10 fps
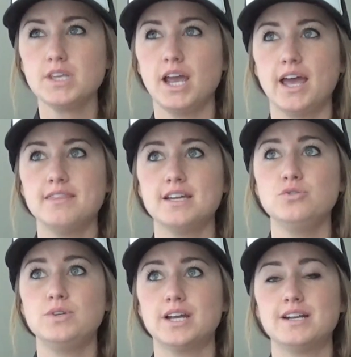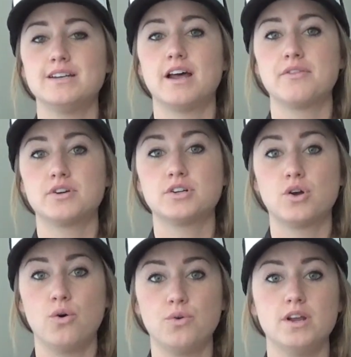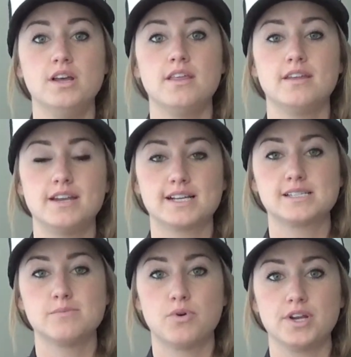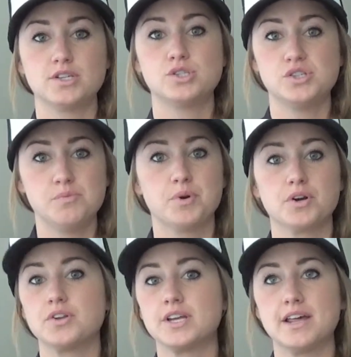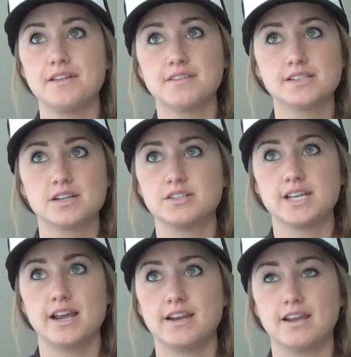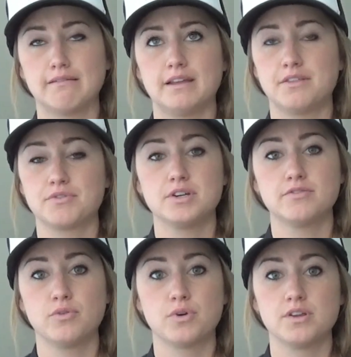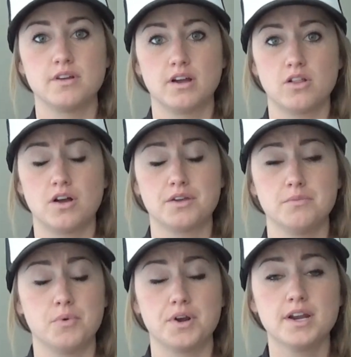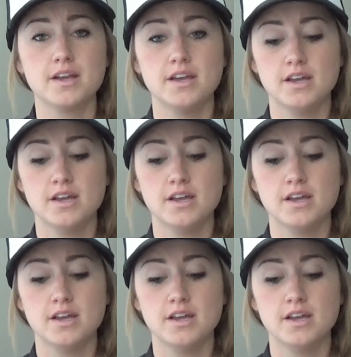And then you get another coat the next morning super early. I think they start tanning at like 3 or 4 o'clock in the morning.